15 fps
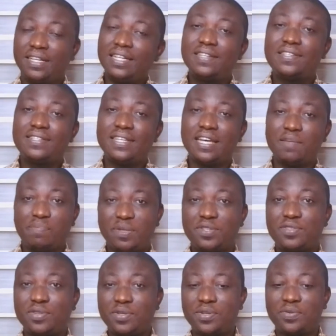This
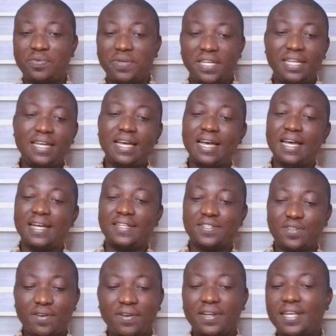episode, we
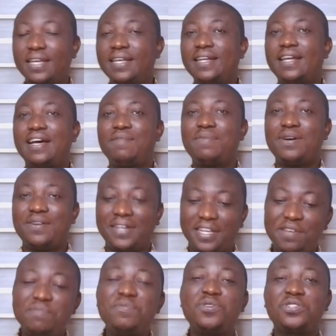are talking
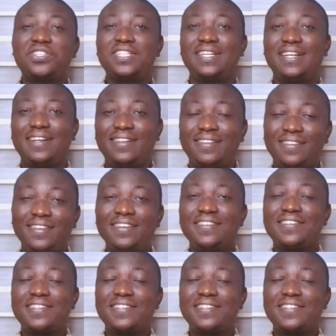about emotional